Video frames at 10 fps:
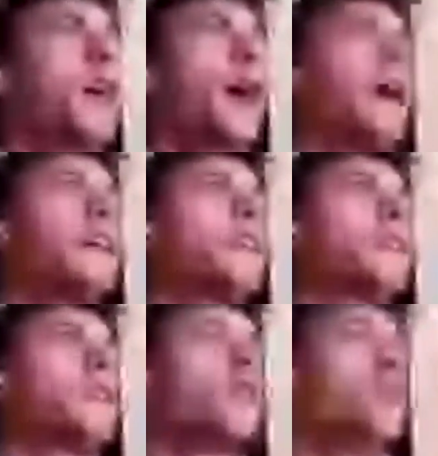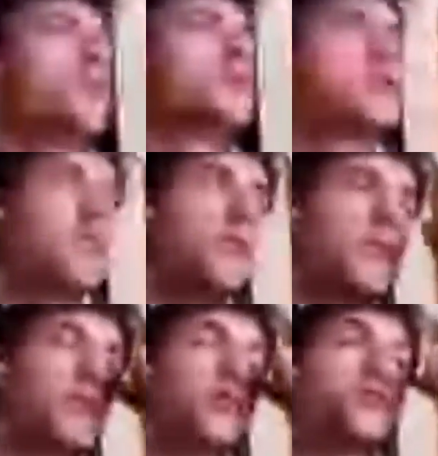and you see
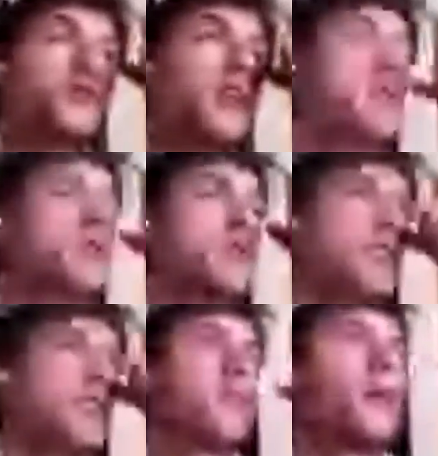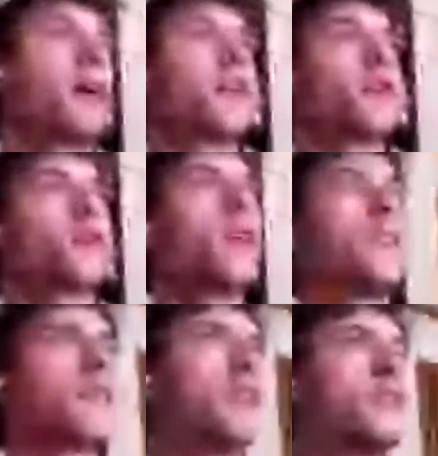hallucinations and your mind goes
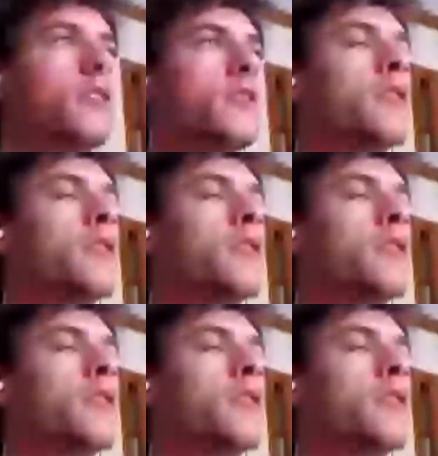crazy, and you